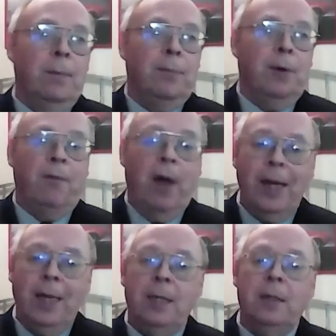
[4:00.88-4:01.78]

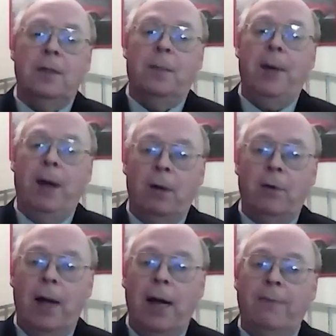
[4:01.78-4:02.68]
providing the
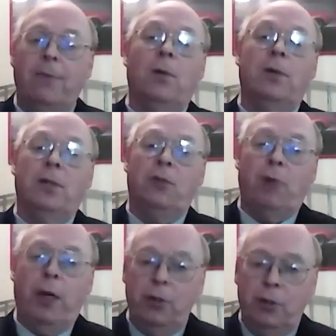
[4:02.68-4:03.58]
paragraph or the
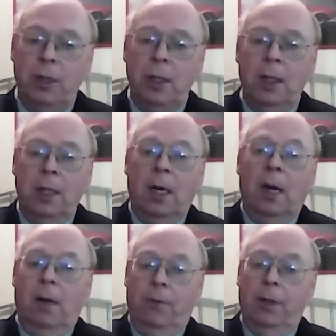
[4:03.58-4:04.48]
structure
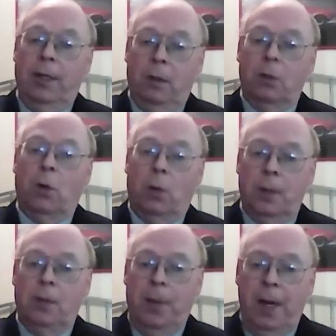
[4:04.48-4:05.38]
of the legal
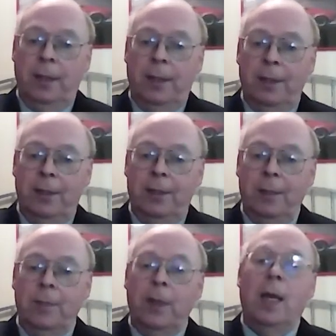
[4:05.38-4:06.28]
correspondence,
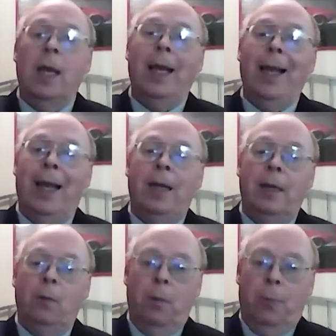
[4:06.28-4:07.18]
and
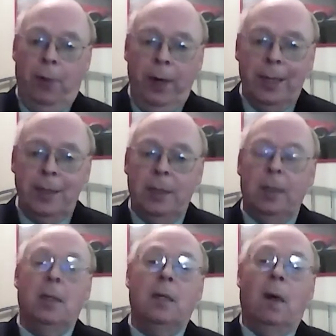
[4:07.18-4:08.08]
it would
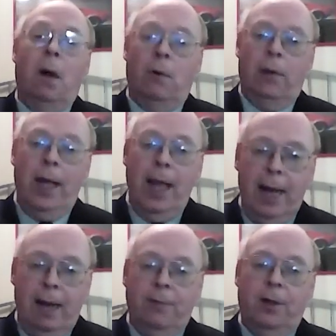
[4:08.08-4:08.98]
already
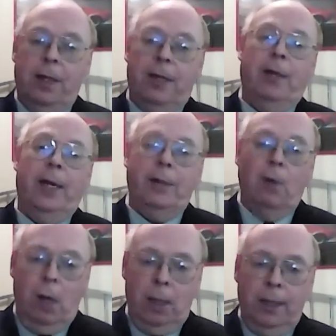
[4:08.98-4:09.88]
have the letterhead
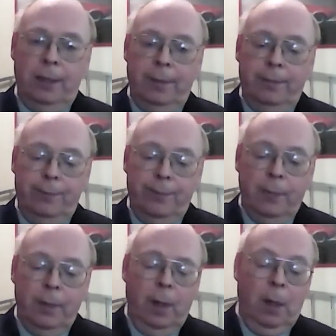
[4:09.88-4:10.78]
on
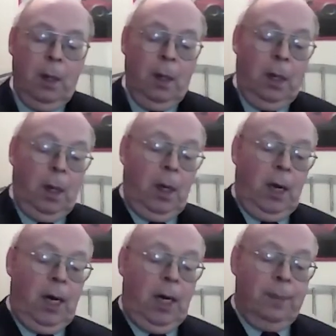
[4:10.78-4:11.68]

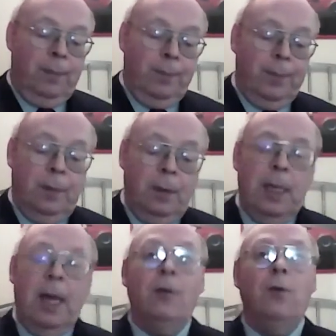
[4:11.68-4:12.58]
it.
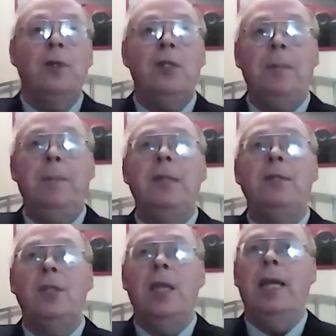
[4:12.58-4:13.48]
Now, the
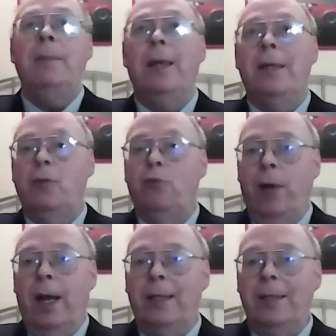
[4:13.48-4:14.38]
recipient's name and
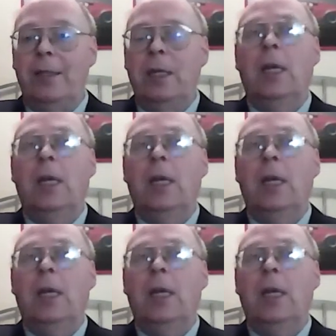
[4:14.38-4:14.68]
address